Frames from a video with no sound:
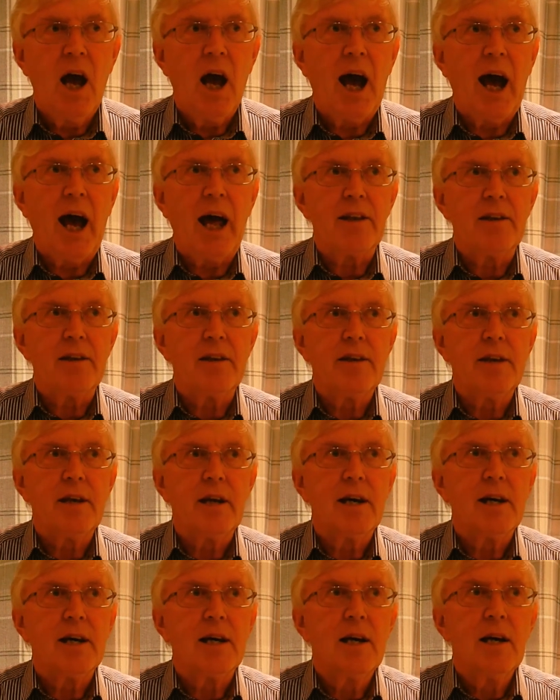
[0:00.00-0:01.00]
And
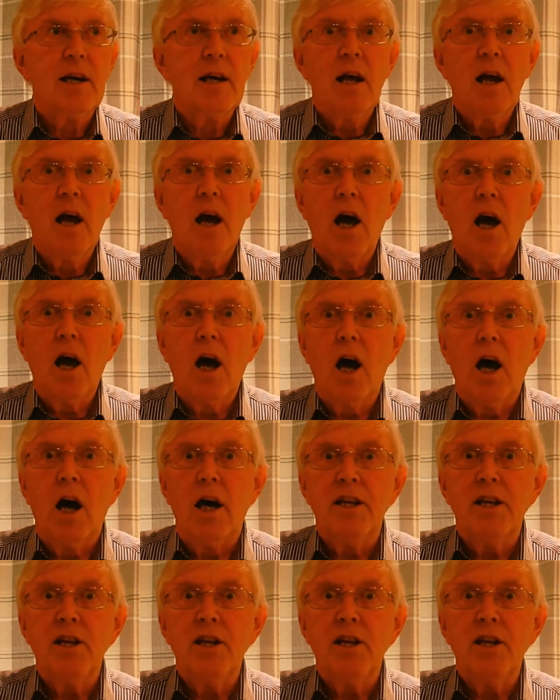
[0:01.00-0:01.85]
uh, an